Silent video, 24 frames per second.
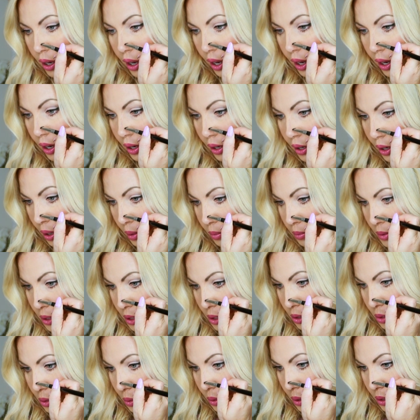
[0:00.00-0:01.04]
And I'm
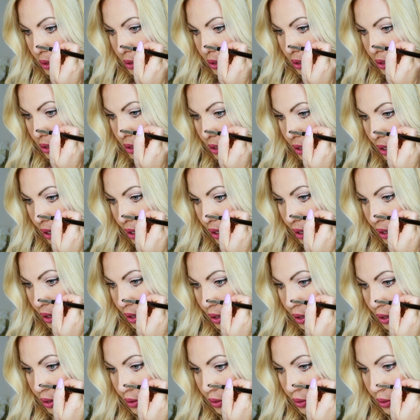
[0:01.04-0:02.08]
just going to take
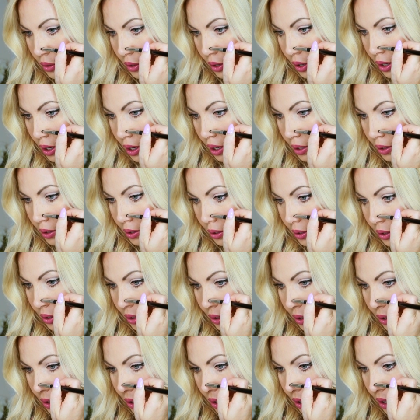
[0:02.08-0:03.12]
the
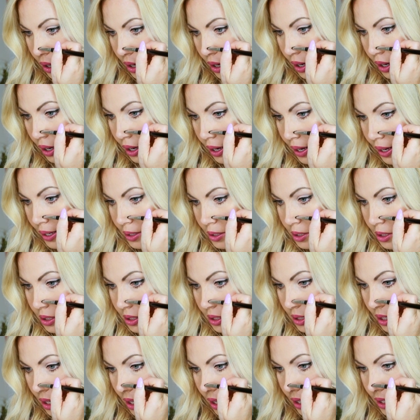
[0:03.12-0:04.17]
color and
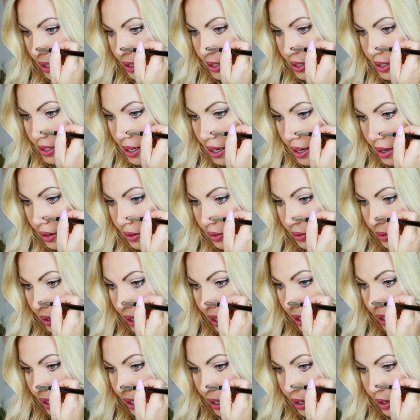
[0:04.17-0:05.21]
just cut it down
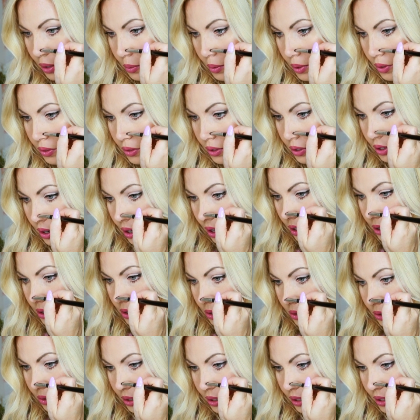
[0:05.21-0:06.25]
right here where the
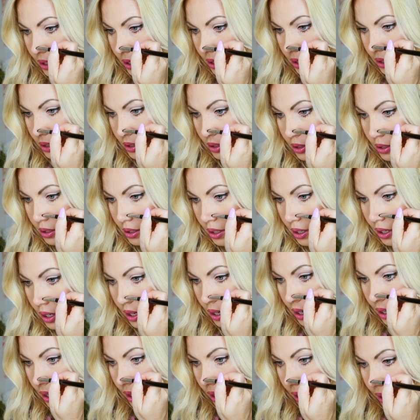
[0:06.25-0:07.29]
nostril is
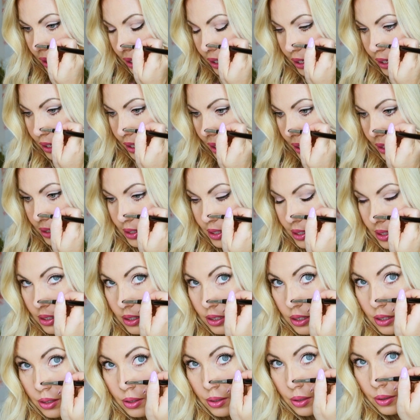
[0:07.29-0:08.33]
and connect it
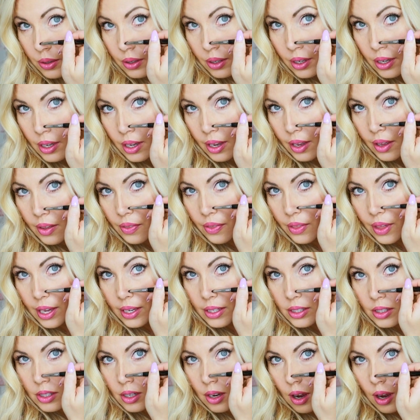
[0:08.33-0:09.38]
to
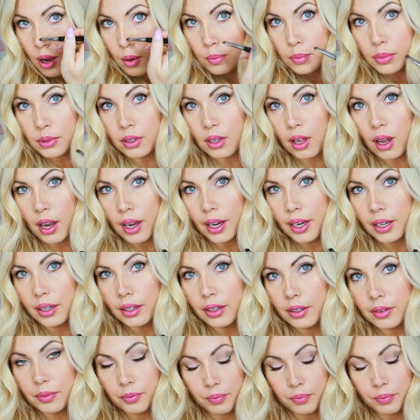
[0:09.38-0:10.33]
that top line.